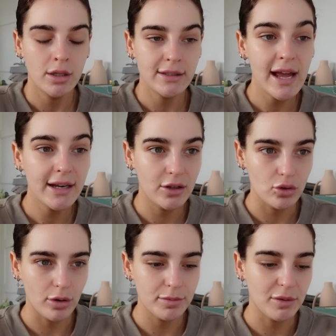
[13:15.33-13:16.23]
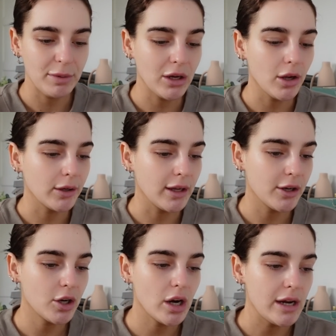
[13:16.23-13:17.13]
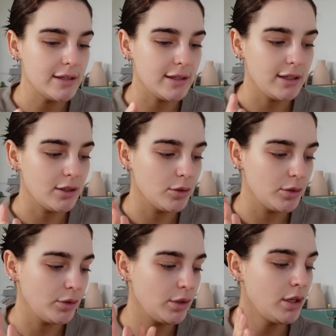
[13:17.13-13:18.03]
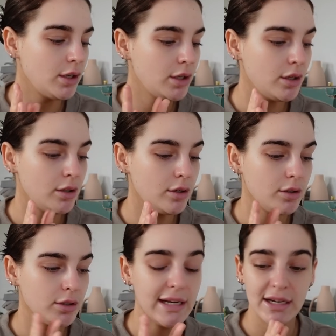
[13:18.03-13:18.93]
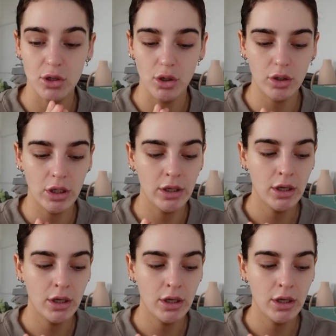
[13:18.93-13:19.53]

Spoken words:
tanning drops have been going like crazy on TikTok.